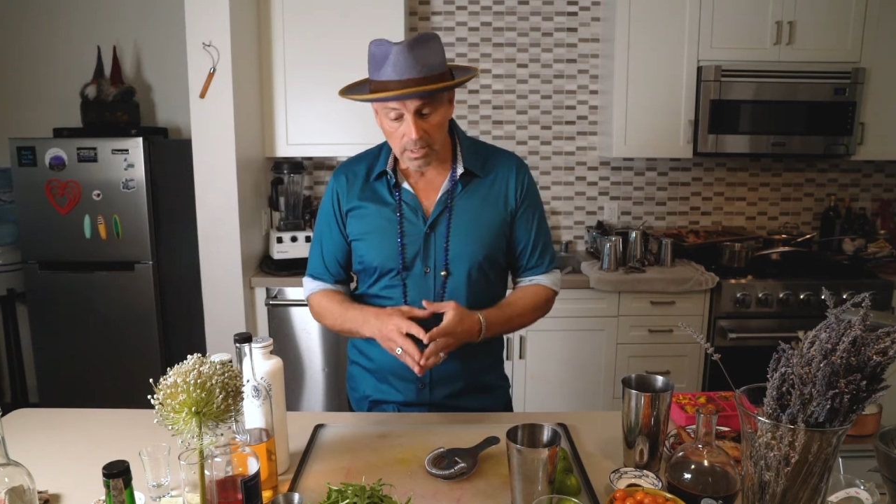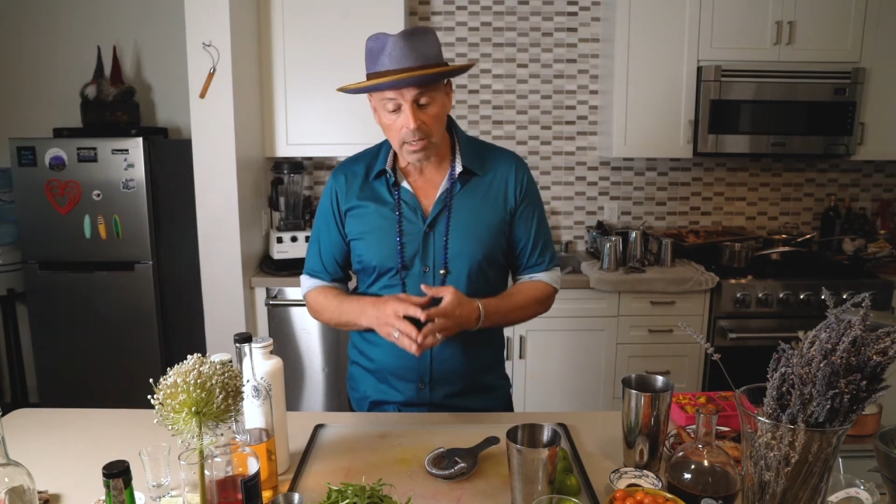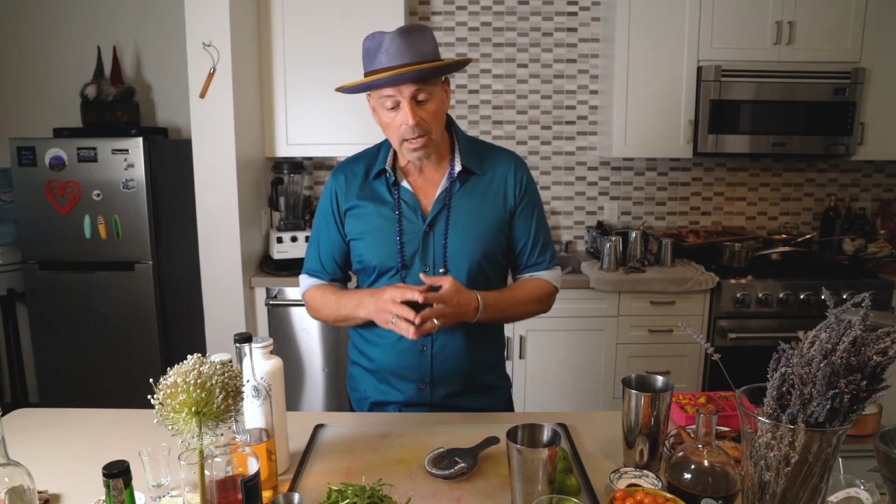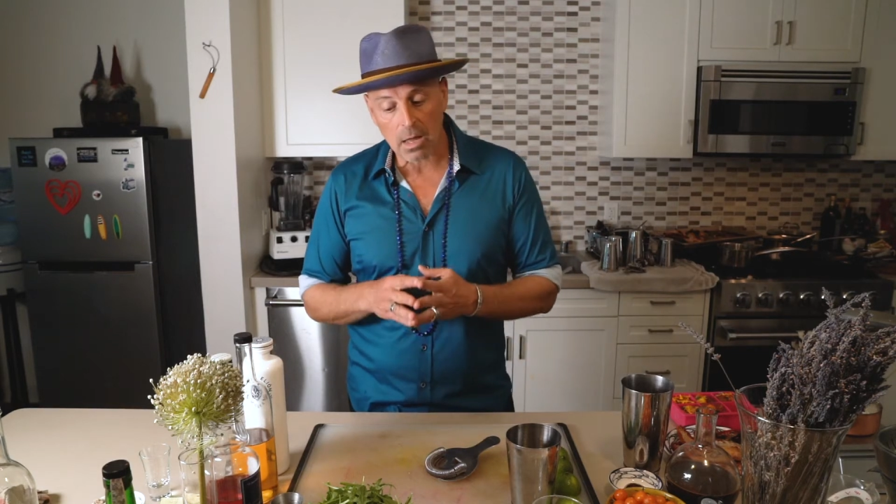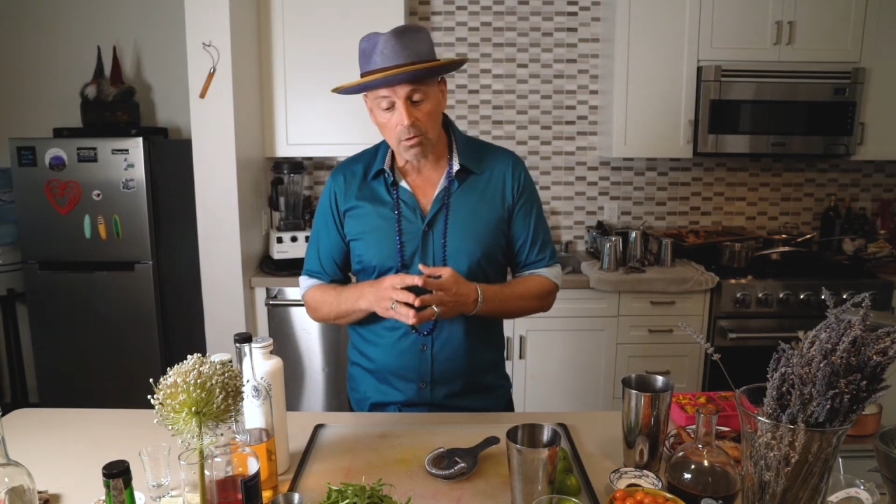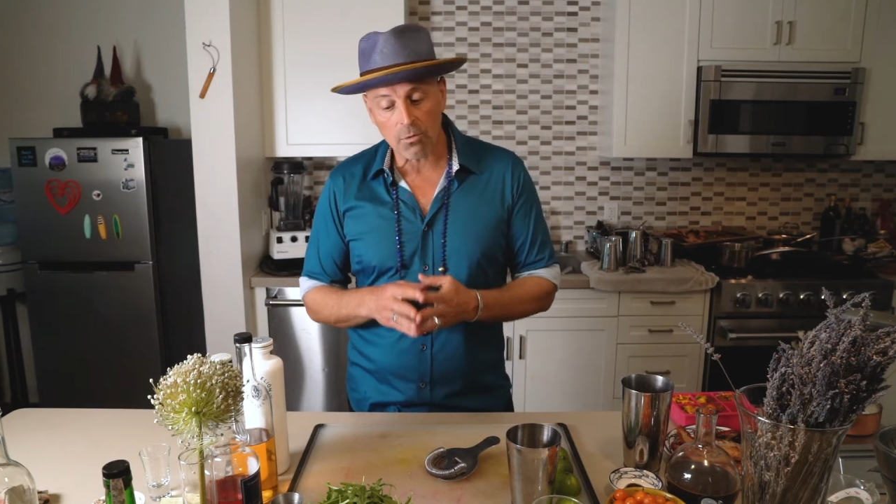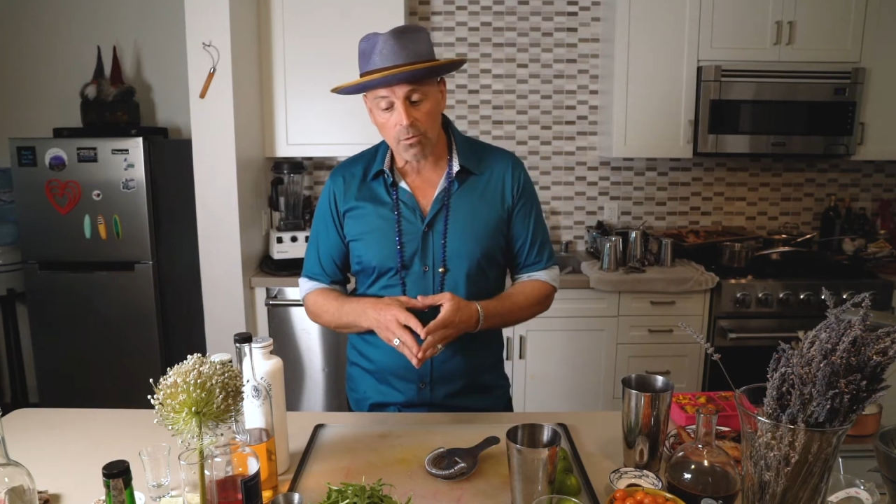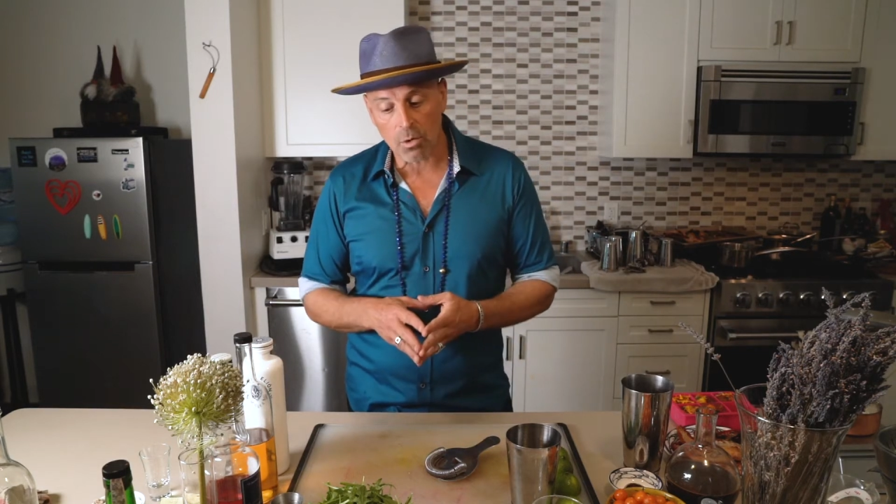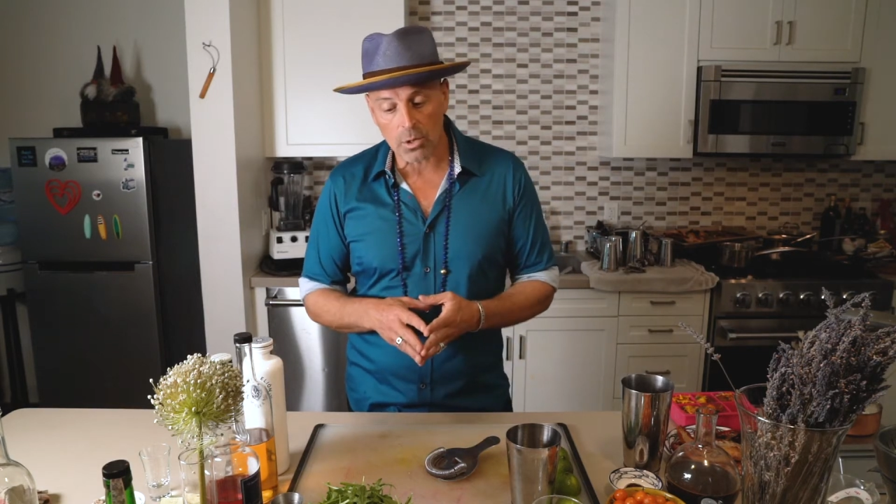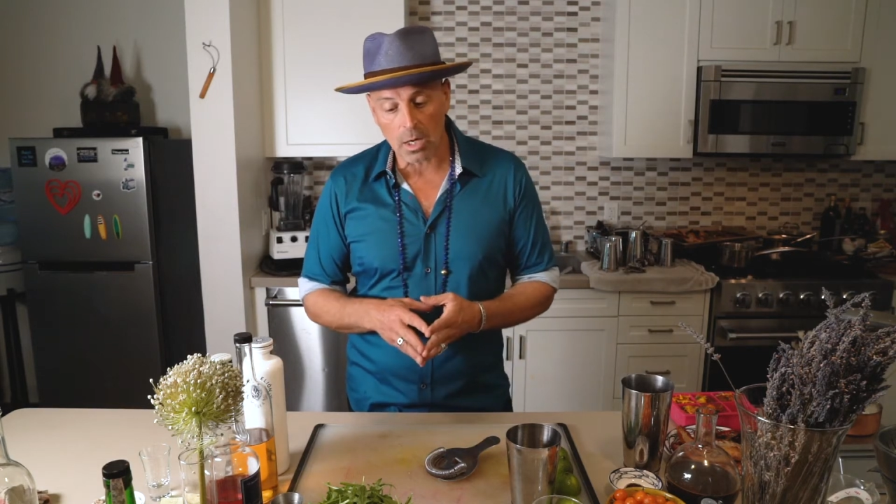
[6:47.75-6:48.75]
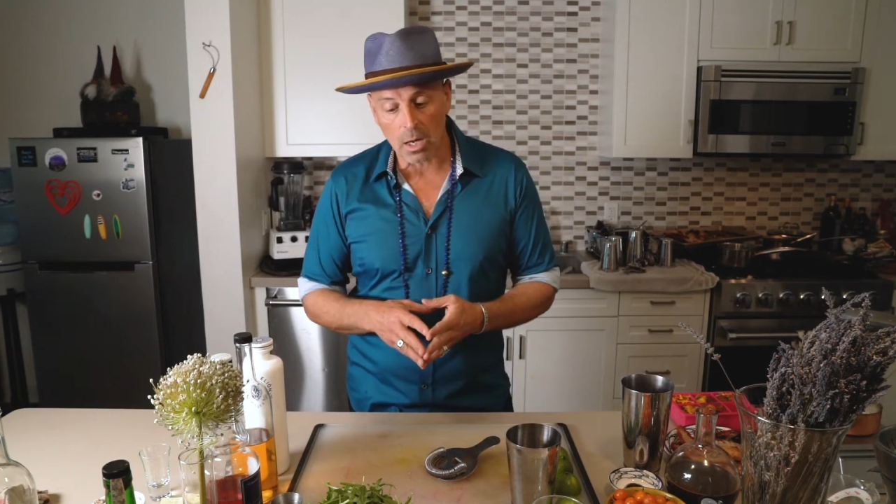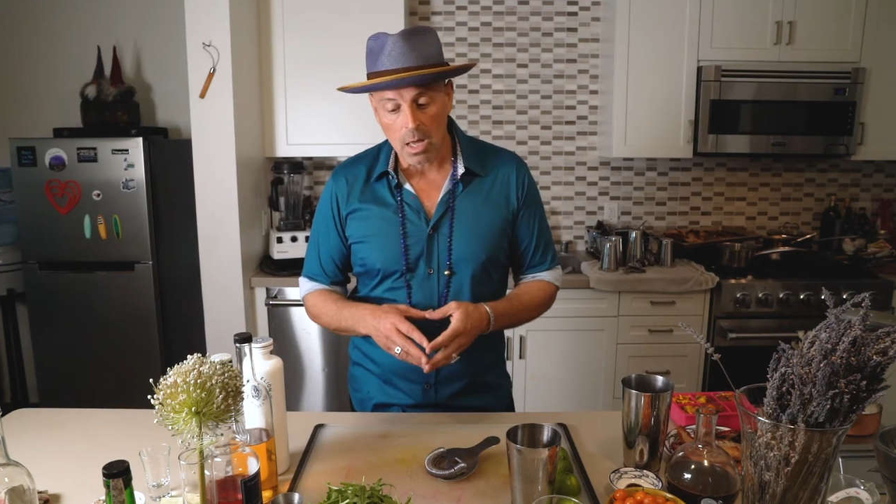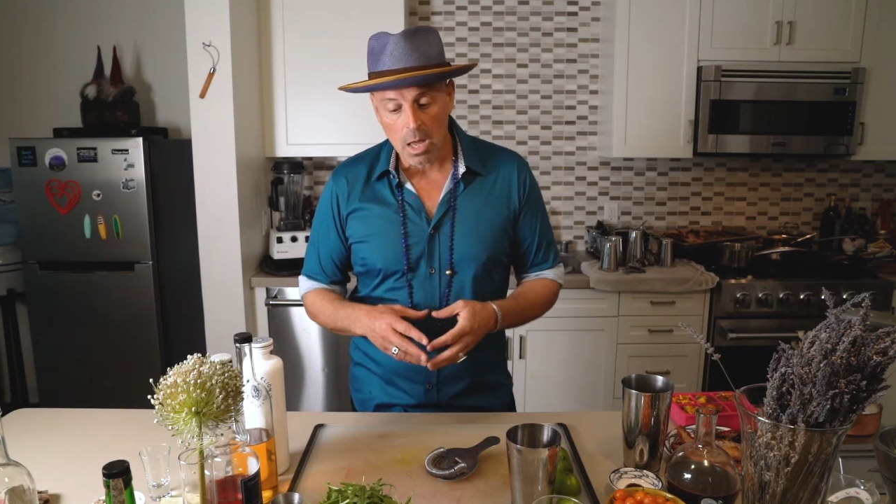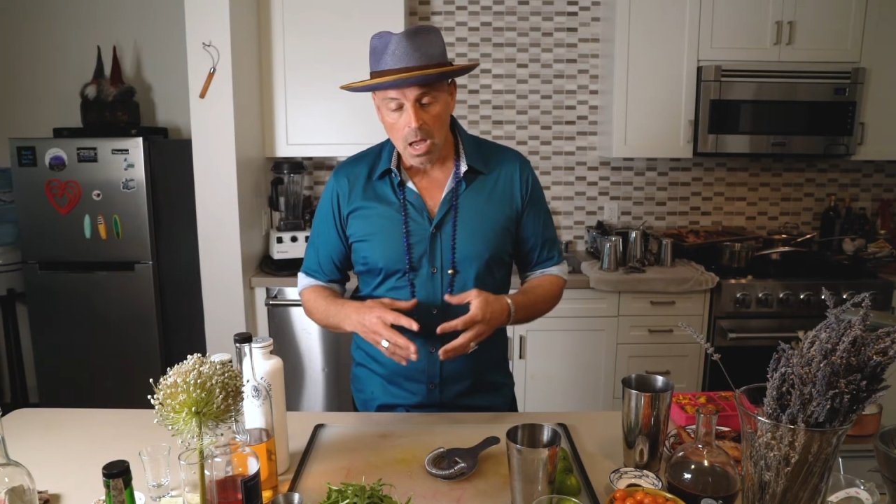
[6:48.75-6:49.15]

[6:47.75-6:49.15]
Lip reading: in California,